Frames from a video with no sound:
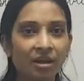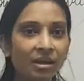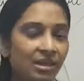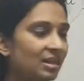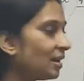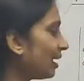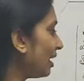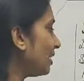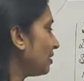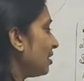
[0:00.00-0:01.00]
Is there
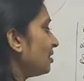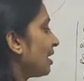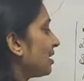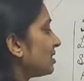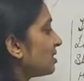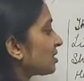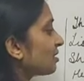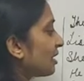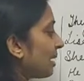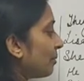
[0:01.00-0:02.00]
anything that is
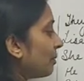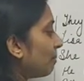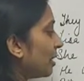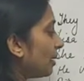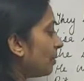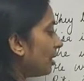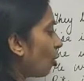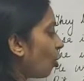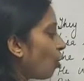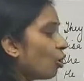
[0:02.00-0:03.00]
describing baby
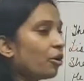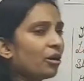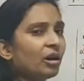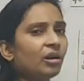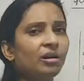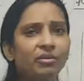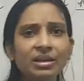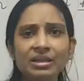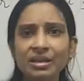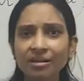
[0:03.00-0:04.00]
or
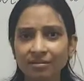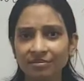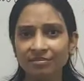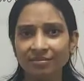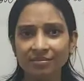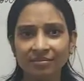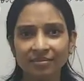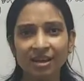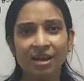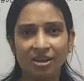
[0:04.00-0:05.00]
Rita?
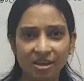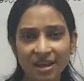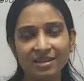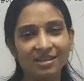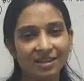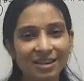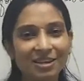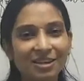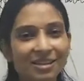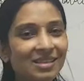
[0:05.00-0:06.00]
Yes, it
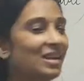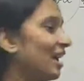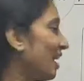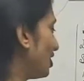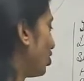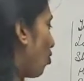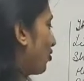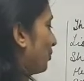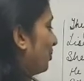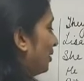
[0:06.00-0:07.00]
is
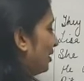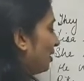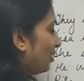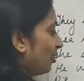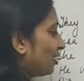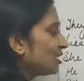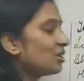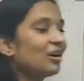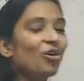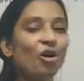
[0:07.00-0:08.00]
adorable. Okay,
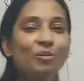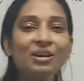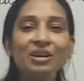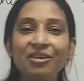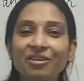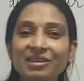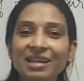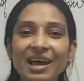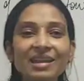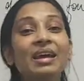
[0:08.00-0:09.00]
so adorable here is
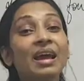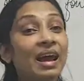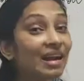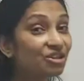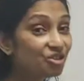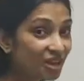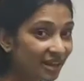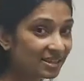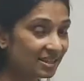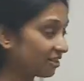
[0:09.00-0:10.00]
an
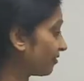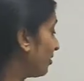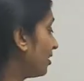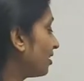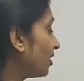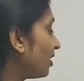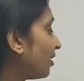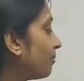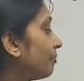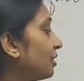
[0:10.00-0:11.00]
adjective.
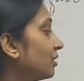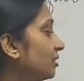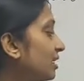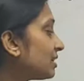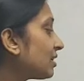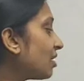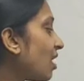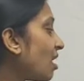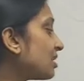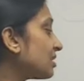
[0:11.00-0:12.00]
Clear? This
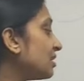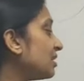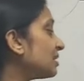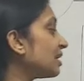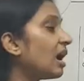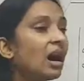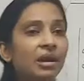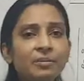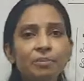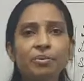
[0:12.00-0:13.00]
glass is
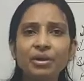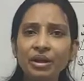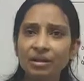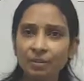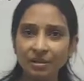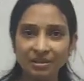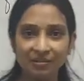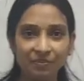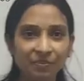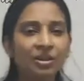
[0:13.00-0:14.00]

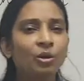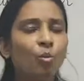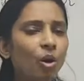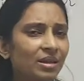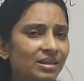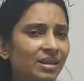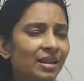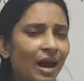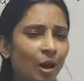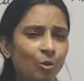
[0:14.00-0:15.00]
unbreakable. What is the
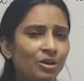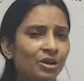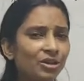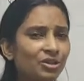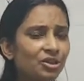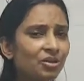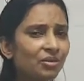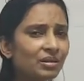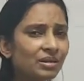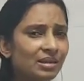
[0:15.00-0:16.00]
noun here,
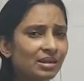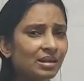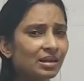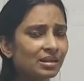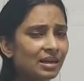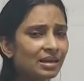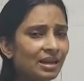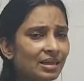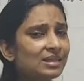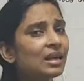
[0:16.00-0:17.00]
children, in this
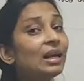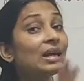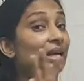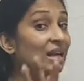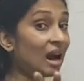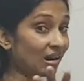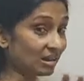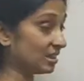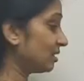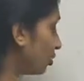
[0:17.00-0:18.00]
sentence?
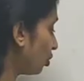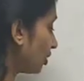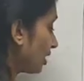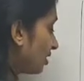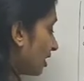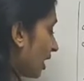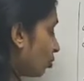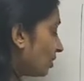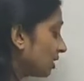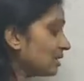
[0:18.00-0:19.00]
Glass. Okay, the
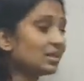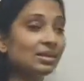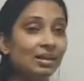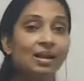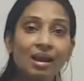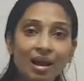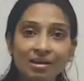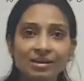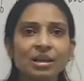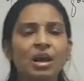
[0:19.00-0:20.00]
noun is glass.